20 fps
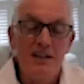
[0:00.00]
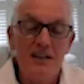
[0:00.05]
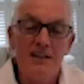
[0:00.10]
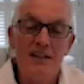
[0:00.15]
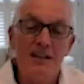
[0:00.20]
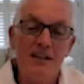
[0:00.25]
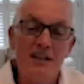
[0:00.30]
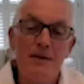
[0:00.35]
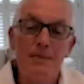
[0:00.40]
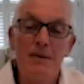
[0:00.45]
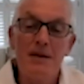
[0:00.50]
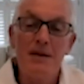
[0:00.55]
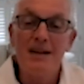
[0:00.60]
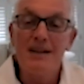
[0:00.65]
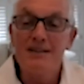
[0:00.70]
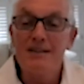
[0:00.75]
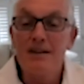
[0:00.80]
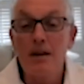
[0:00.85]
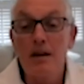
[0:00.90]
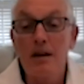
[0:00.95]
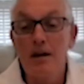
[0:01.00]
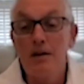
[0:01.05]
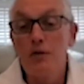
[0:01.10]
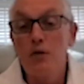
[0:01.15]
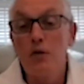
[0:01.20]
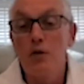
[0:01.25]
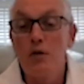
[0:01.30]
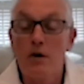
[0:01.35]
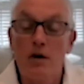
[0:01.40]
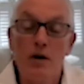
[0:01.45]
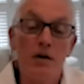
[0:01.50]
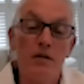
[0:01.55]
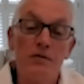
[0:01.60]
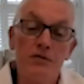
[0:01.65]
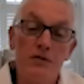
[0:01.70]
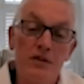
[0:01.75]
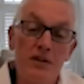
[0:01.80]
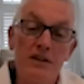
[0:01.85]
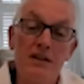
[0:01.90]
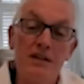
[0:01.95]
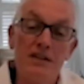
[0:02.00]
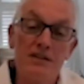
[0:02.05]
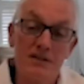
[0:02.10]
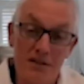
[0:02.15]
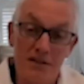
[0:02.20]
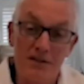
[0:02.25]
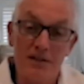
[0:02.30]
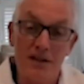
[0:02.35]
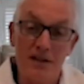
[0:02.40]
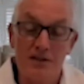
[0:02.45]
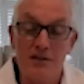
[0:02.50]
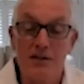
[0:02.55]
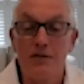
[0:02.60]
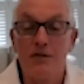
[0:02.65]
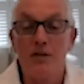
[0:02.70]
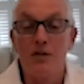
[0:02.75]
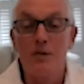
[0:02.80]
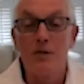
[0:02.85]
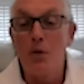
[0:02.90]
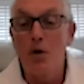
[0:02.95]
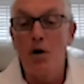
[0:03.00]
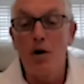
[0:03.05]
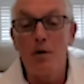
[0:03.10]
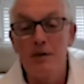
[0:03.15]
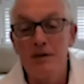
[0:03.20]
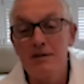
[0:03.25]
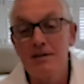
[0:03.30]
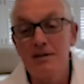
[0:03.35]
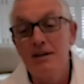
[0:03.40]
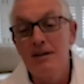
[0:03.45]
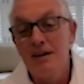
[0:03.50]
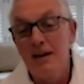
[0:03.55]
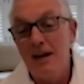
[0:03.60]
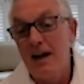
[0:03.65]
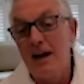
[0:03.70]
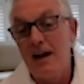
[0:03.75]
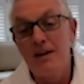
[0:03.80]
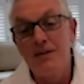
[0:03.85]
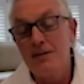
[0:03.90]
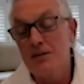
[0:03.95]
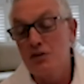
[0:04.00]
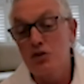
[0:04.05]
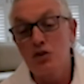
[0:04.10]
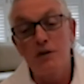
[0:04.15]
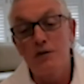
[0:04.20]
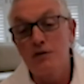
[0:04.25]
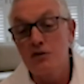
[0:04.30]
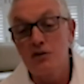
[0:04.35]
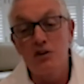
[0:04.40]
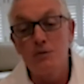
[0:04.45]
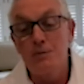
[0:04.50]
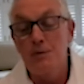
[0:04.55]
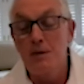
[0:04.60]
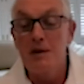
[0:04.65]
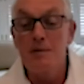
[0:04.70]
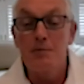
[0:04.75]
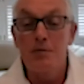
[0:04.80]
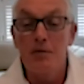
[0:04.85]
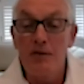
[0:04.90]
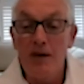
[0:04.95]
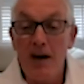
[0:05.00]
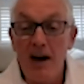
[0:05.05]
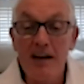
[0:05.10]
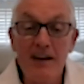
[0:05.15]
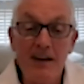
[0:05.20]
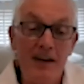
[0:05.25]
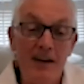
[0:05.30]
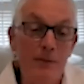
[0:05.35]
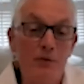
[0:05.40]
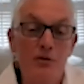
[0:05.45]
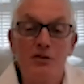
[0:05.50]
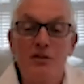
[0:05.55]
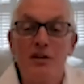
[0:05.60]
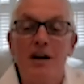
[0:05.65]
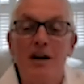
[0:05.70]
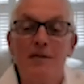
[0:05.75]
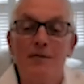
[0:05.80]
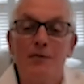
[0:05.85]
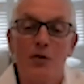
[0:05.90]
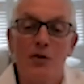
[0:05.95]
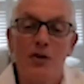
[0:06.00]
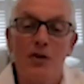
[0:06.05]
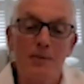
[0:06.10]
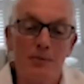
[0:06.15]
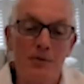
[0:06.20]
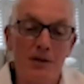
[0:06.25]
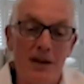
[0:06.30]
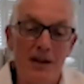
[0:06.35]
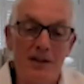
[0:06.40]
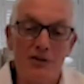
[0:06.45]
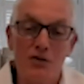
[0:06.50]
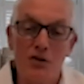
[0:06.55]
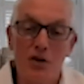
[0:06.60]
needed to be at the level of the success of the department and the services being provided, and it was time for an update.